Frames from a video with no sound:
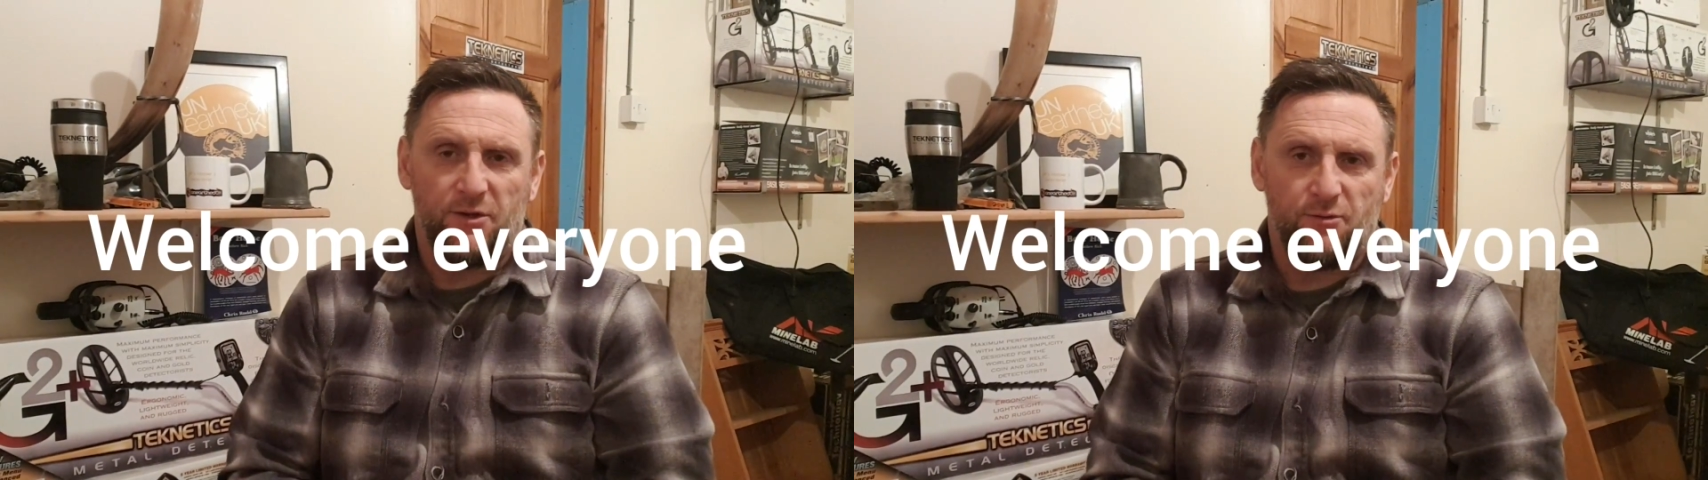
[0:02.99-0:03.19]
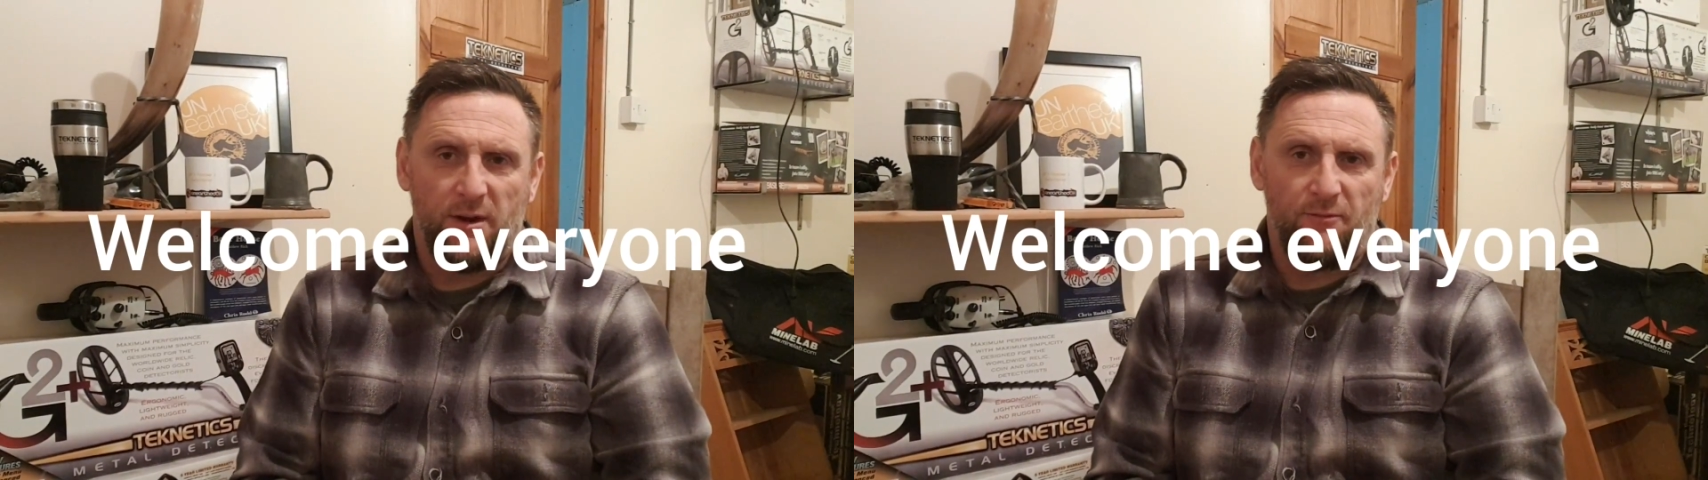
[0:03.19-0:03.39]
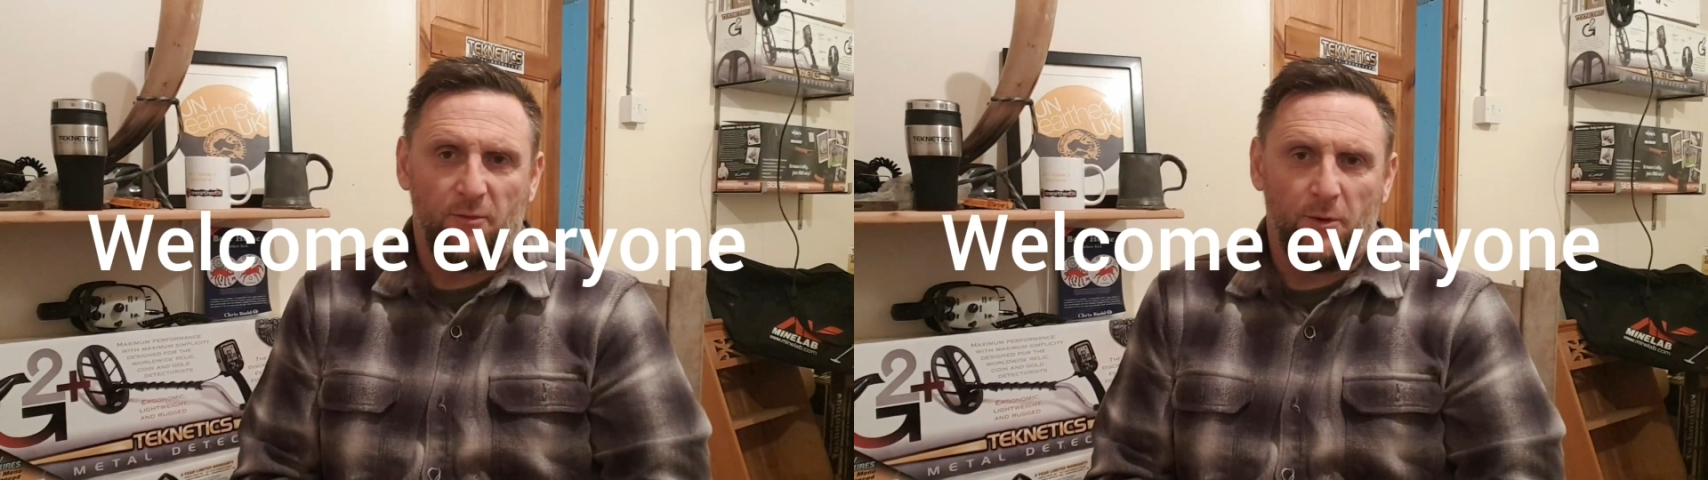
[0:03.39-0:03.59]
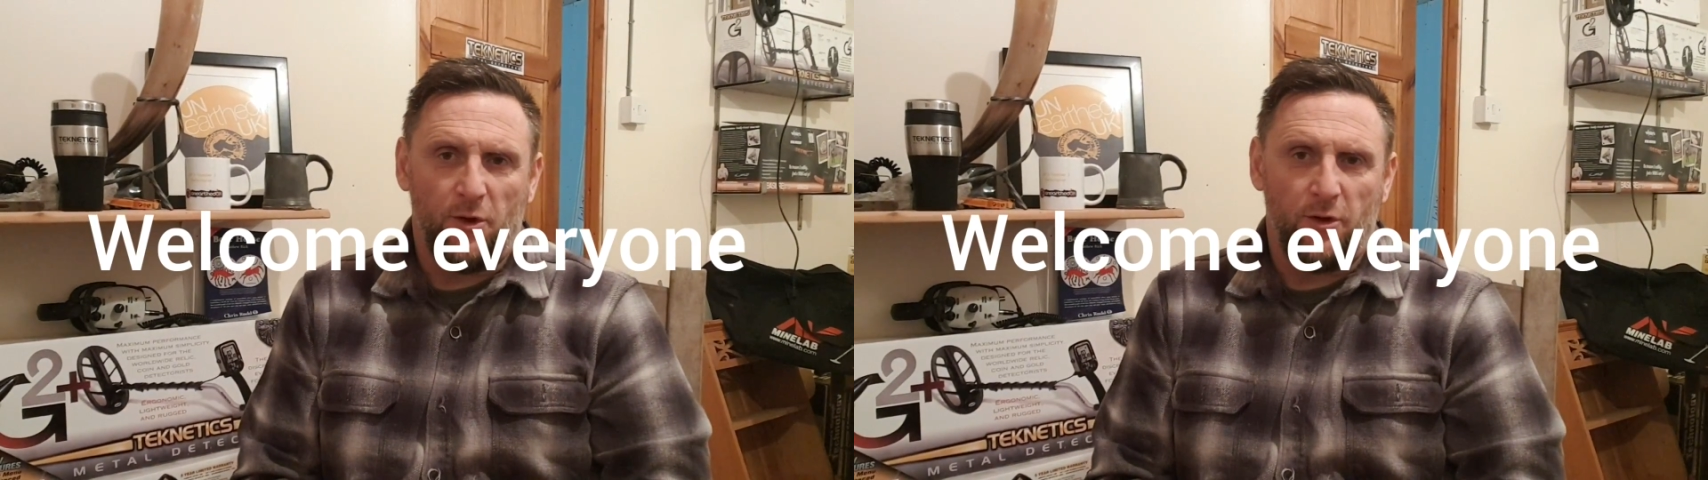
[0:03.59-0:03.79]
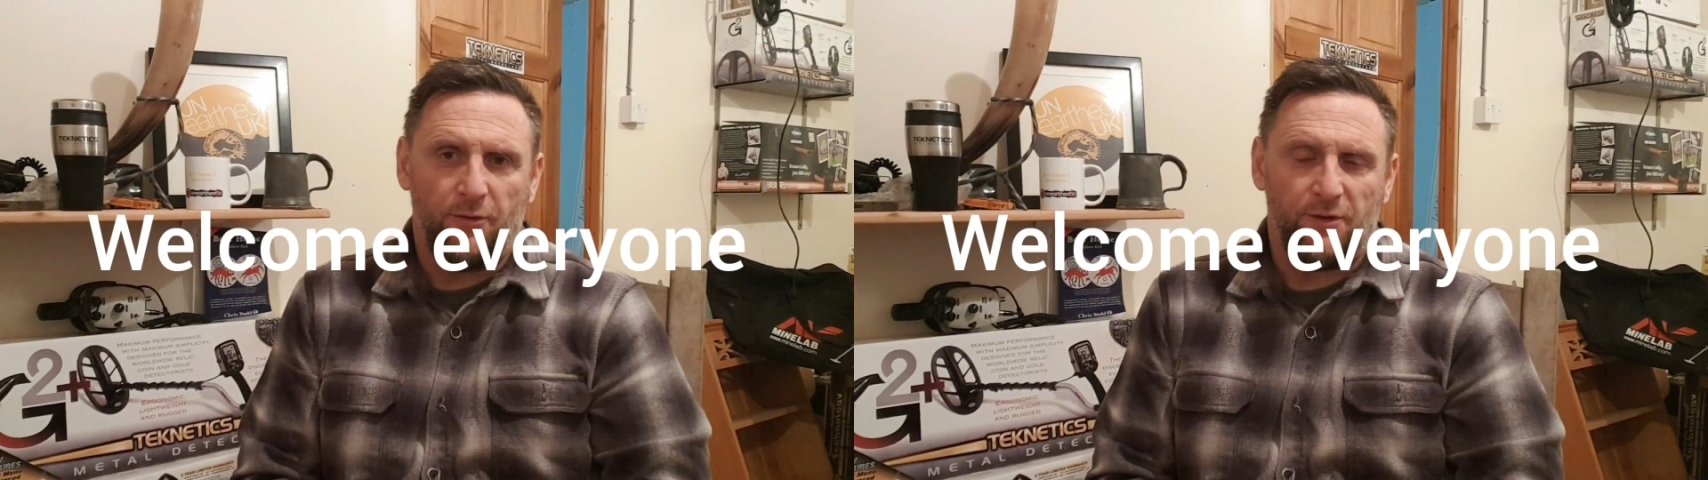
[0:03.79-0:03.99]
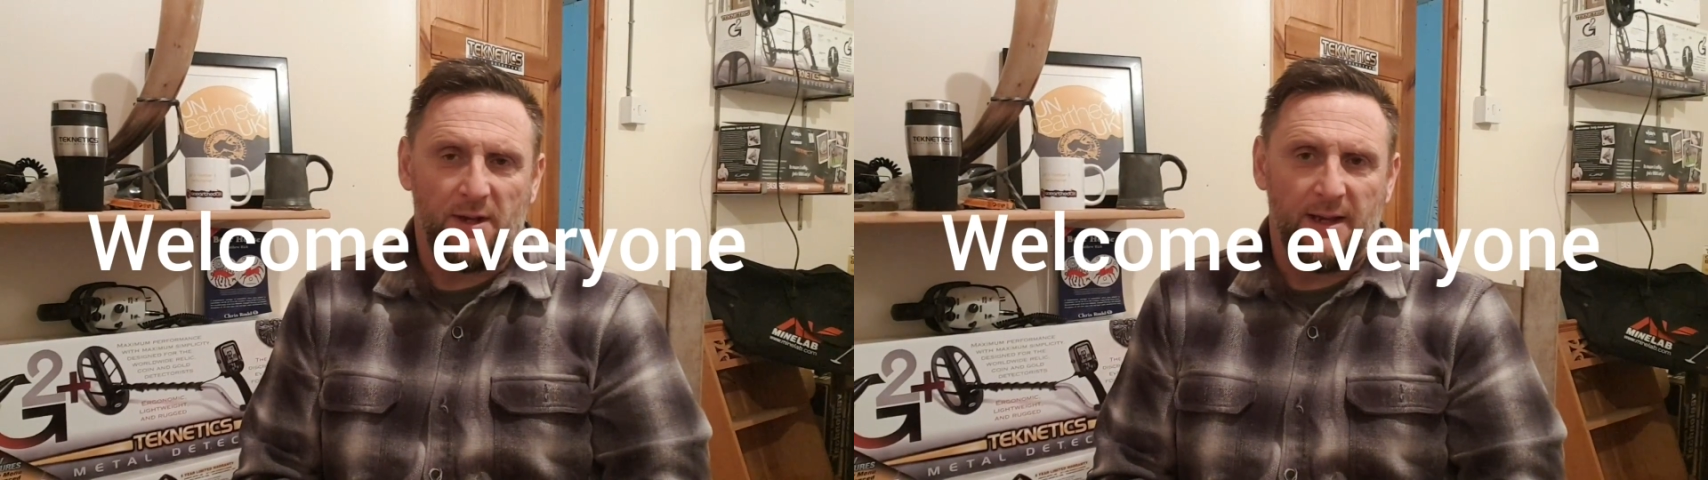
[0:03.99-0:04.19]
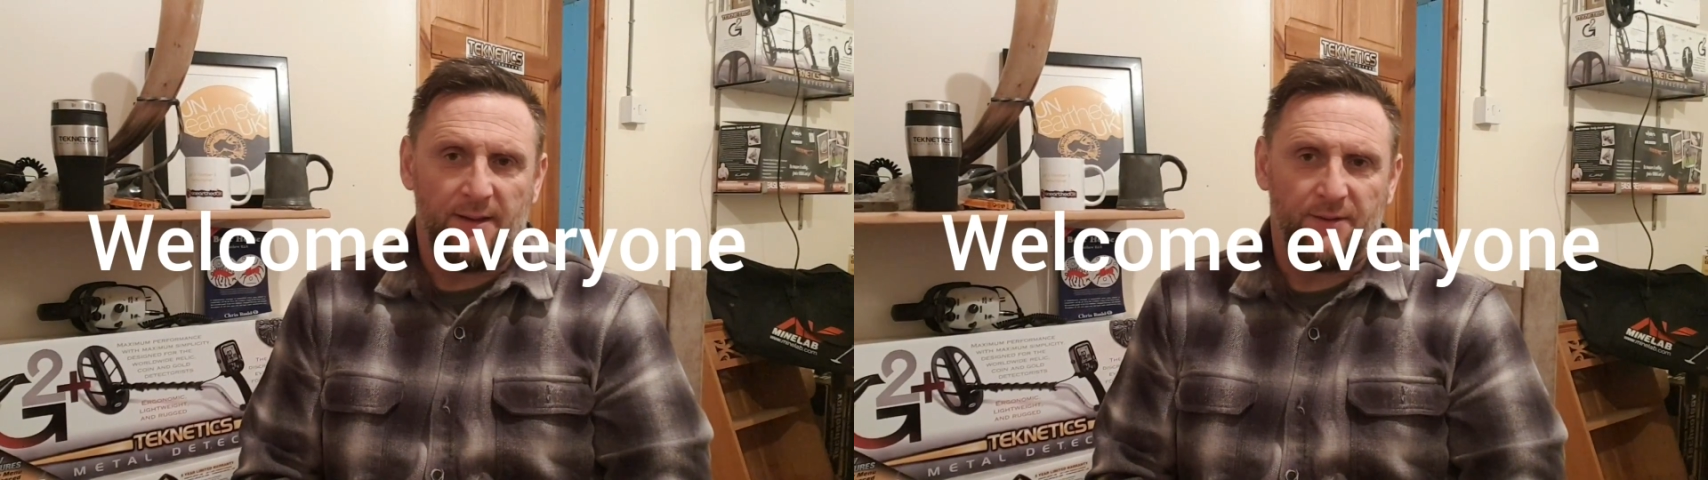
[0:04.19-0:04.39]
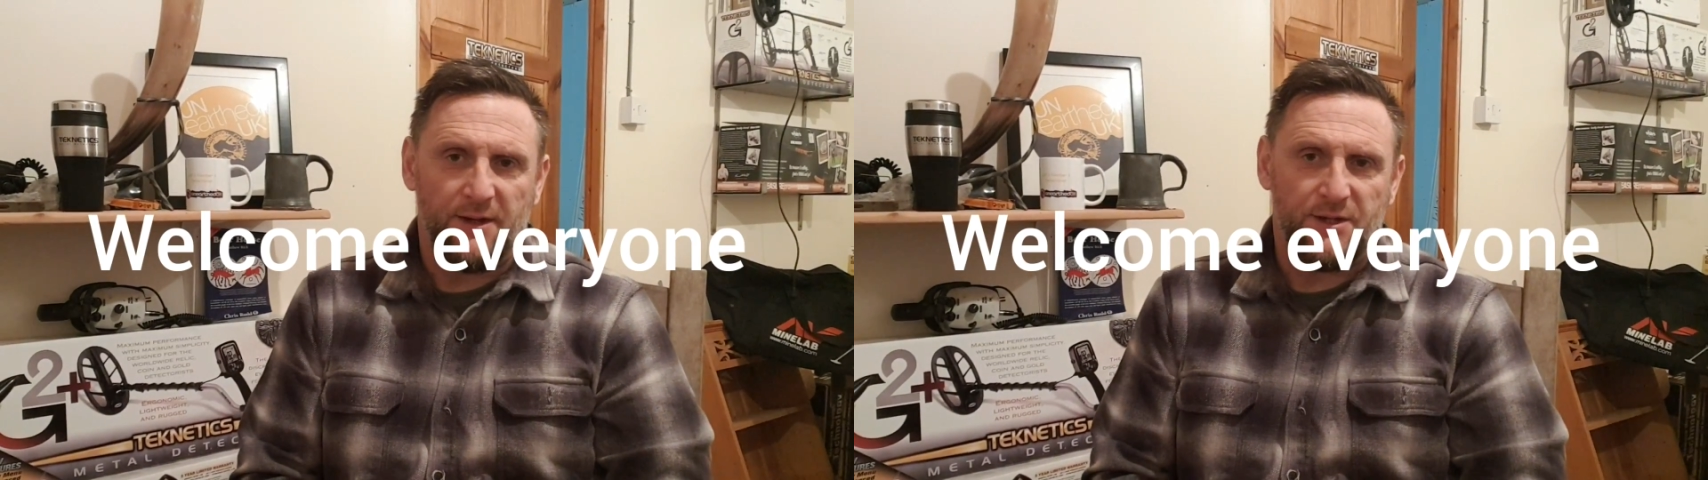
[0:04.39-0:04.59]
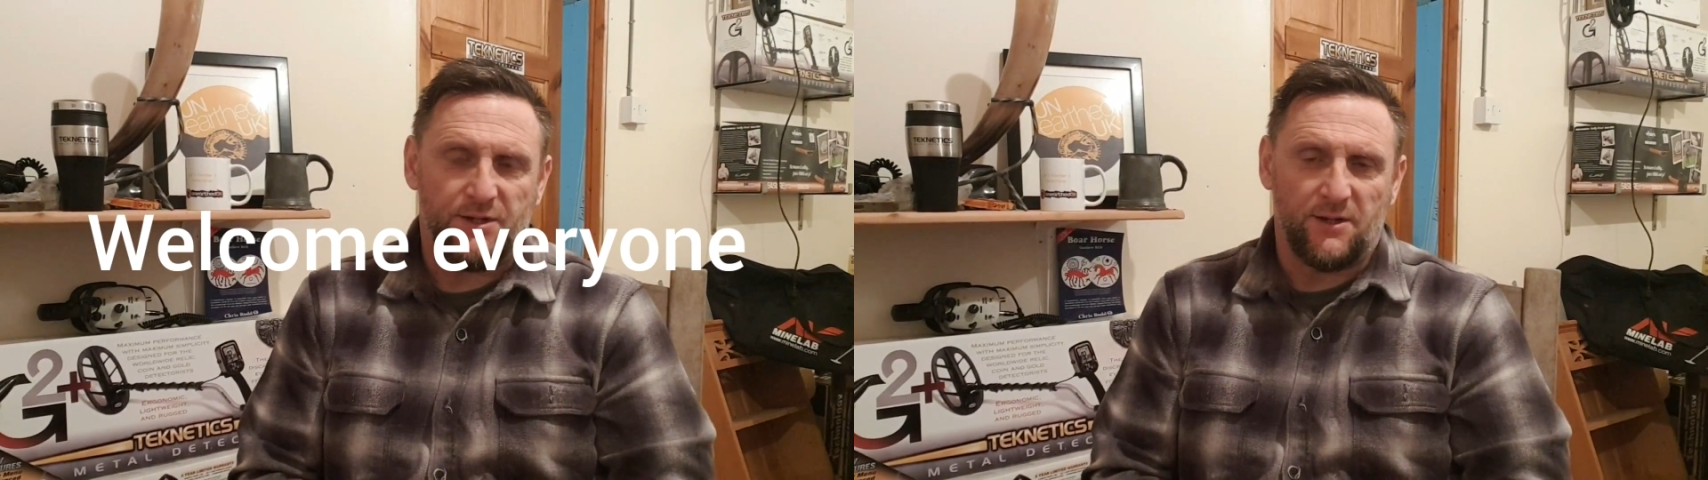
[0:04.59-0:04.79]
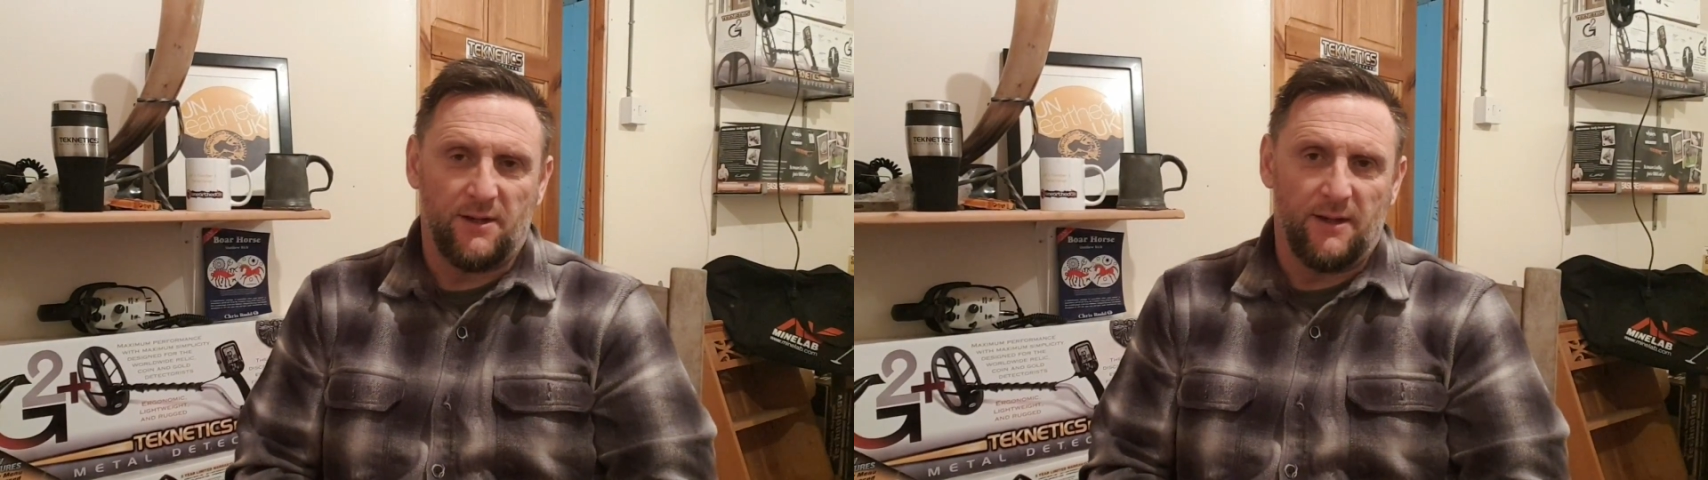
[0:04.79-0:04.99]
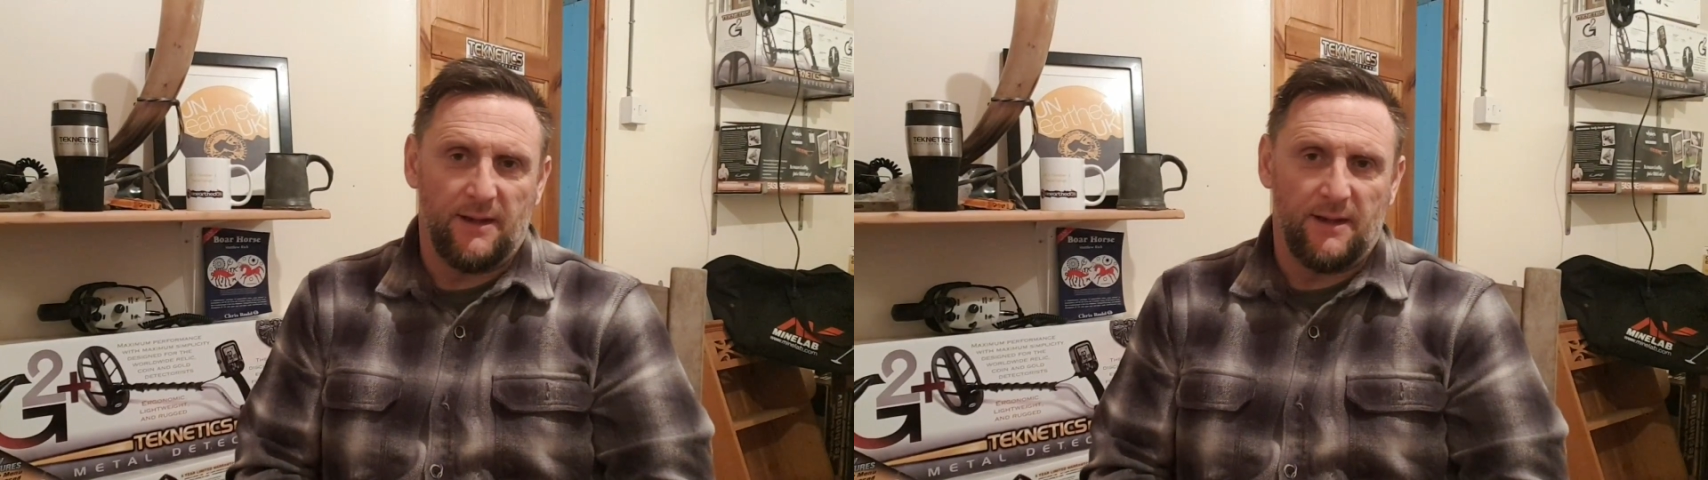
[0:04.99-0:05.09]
It's Graham from Unearthed, and this